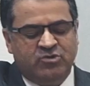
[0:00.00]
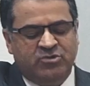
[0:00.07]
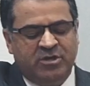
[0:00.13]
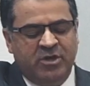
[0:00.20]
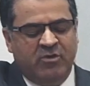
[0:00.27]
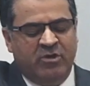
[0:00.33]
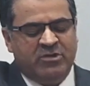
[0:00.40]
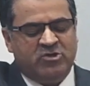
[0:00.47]

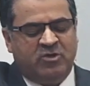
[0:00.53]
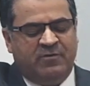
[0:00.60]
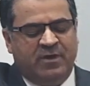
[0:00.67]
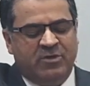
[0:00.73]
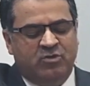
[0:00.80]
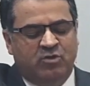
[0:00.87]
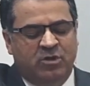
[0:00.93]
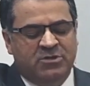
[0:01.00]
of our Lord
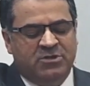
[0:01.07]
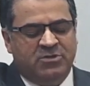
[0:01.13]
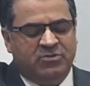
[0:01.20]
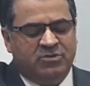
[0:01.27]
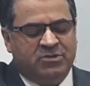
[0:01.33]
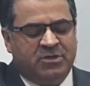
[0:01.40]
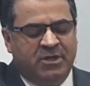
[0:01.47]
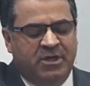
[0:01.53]
and Savior
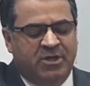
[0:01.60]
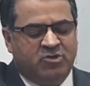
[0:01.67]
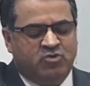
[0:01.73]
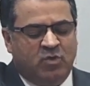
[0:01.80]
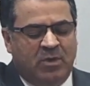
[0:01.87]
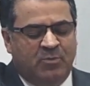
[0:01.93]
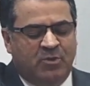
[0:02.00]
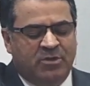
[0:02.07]
Jesus
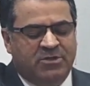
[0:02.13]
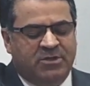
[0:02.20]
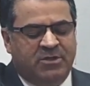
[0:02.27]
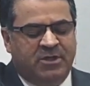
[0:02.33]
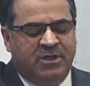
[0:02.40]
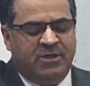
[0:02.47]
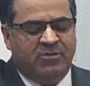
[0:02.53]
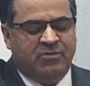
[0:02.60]
Christ, the love
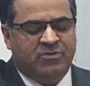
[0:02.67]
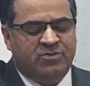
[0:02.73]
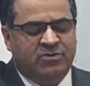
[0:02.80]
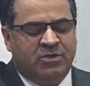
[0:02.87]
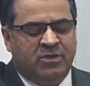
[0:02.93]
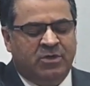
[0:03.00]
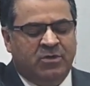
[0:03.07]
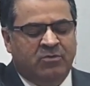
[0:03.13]
of
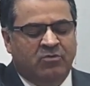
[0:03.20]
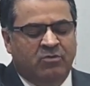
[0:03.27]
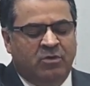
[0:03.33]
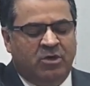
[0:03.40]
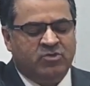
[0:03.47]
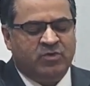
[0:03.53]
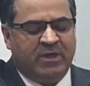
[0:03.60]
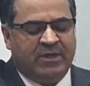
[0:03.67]
God,
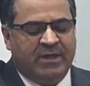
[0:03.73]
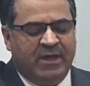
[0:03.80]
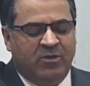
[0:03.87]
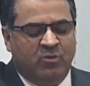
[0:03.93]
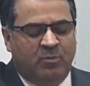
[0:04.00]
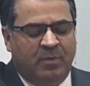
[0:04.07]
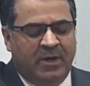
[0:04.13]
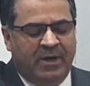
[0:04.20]
our
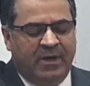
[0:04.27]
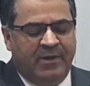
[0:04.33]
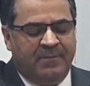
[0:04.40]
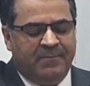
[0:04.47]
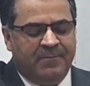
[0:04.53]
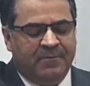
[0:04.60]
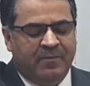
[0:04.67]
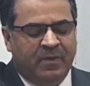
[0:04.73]
eternal
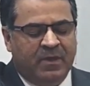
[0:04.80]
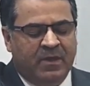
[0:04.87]
Father,